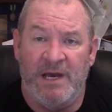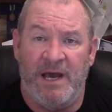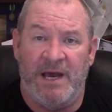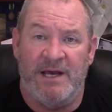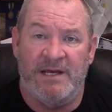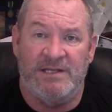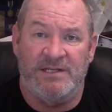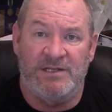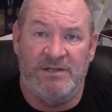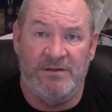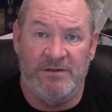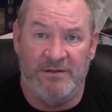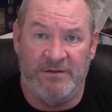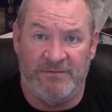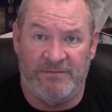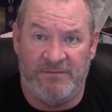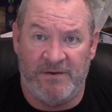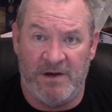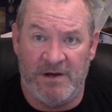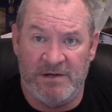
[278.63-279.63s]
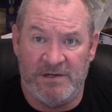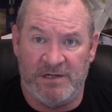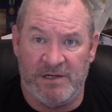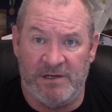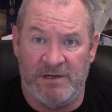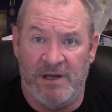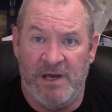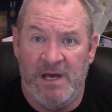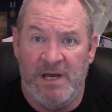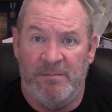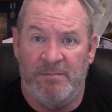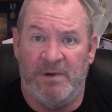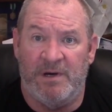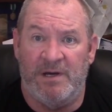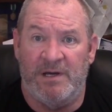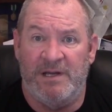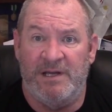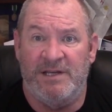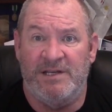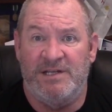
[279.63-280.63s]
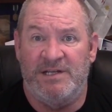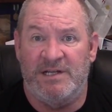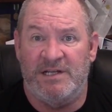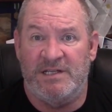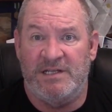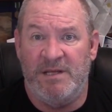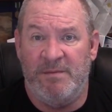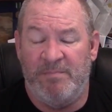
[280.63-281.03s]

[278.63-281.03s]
as to the function, but it just